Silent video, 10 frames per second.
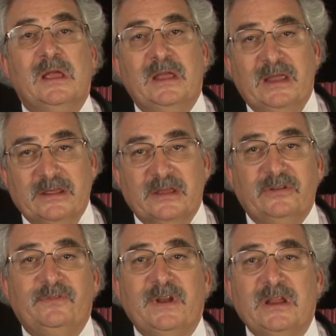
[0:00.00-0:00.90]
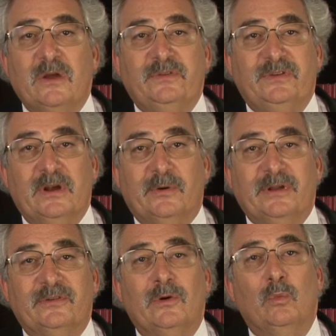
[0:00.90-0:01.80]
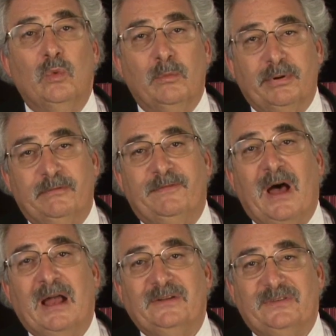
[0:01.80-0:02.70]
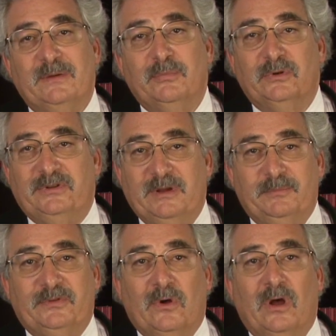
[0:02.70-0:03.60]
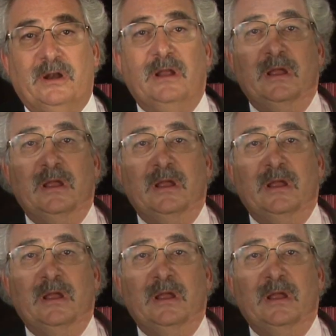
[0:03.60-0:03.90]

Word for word: In this video series, we'll provide simple tips on